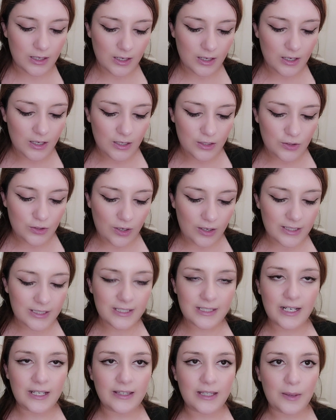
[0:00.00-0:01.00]
So us
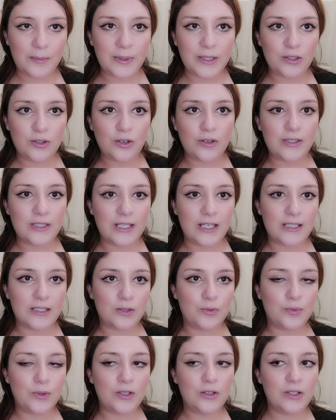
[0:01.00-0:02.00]
staying there made no sense. We
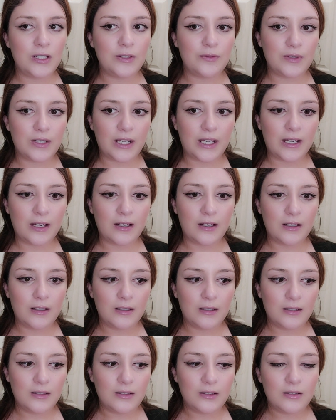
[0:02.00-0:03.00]
couldn't even like
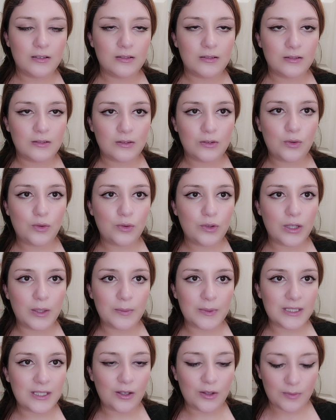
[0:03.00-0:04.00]
call them and
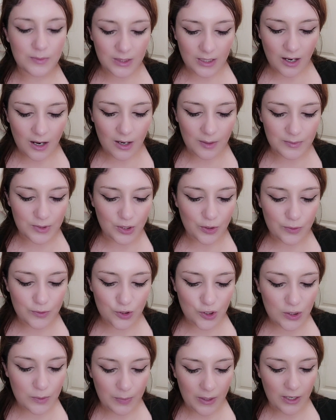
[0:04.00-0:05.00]
tell them to come. So it was just
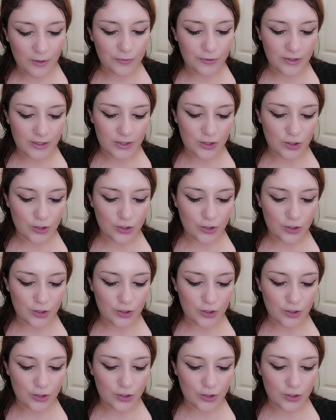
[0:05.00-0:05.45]
better for us to go.